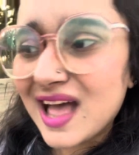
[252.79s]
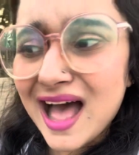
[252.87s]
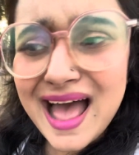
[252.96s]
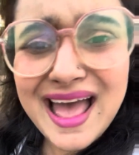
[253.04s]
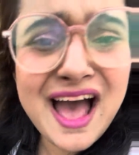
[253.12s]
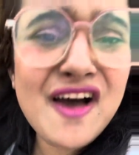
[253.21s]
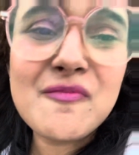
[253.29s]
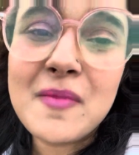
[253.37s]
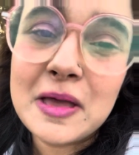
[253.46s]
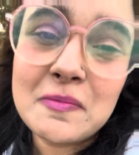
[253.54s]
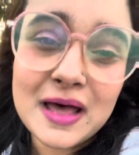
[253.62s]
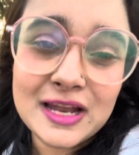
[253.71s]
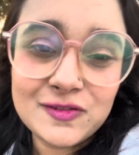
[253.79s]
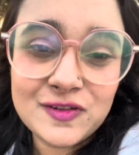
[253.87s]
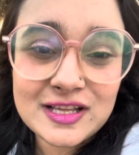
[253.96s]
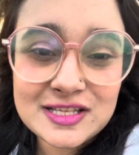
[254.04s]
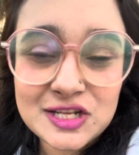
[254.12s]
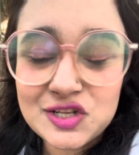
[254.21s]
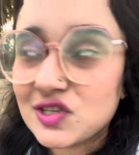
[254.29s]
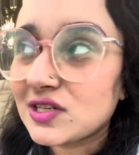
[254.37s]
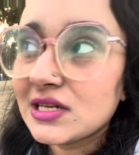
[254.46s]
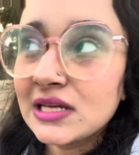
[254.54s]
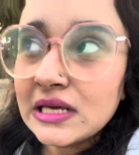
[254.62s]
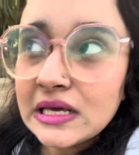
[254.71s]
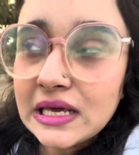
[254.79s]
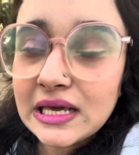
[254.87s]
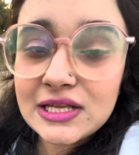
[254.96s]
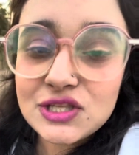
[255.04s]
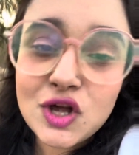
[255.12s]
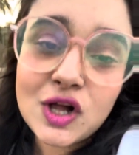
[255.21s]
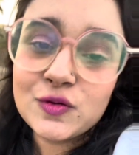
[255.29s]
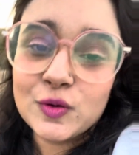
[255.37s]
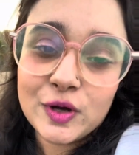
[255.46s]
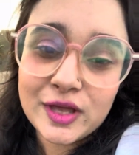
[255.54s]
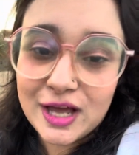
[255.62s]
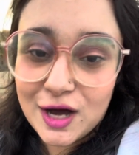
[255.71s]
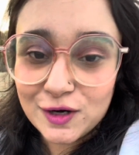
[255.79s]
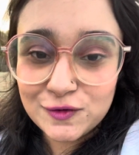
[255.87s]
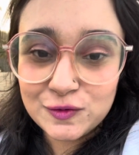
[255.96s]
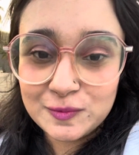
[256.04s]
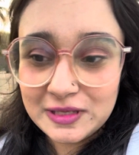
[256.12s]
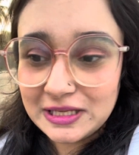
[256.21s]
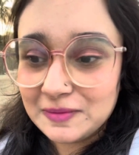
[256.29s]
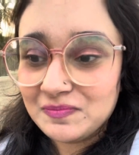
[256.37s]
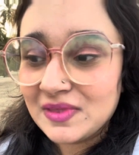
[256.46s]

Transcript: i have my manifestation it's all working out for me